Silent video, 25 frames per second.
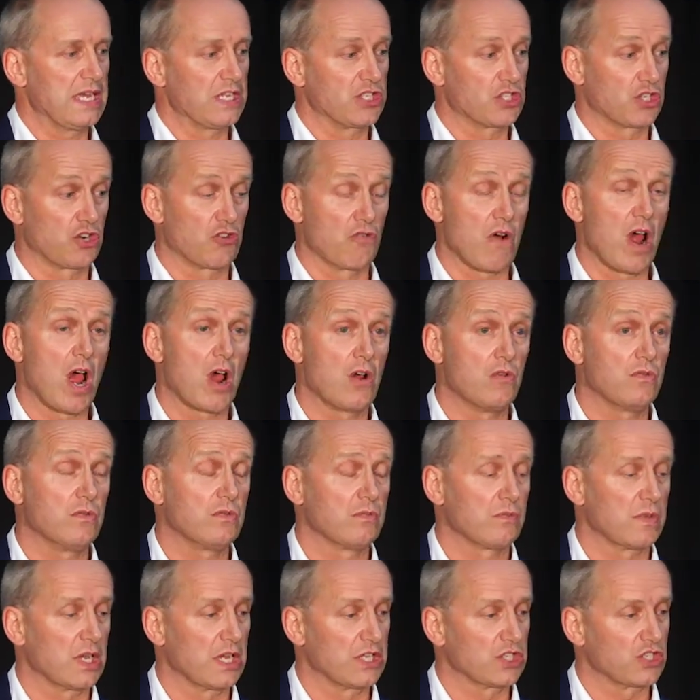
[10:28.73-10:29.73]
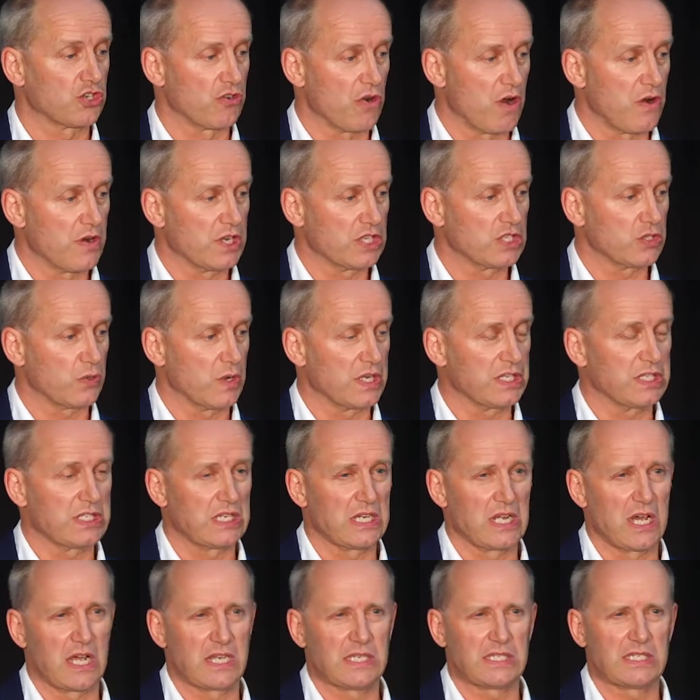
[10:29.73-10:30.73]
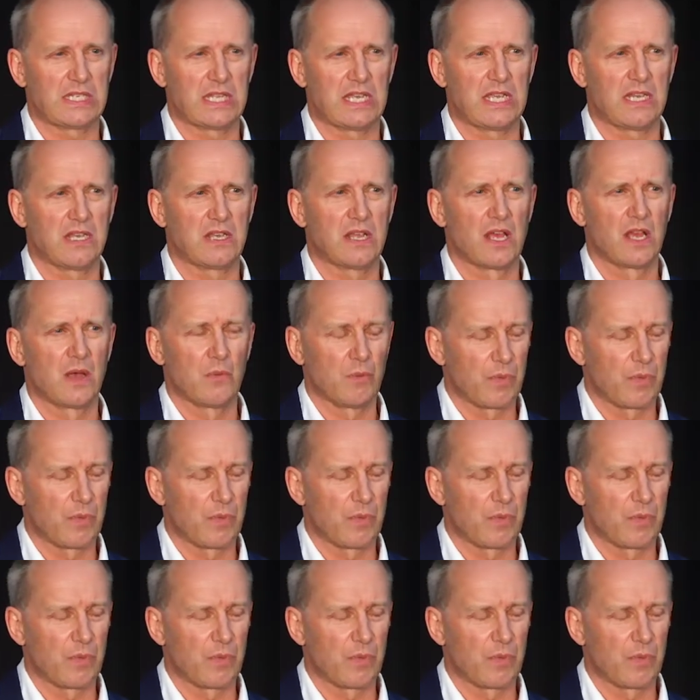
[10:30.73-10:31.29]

it's grown in 2019,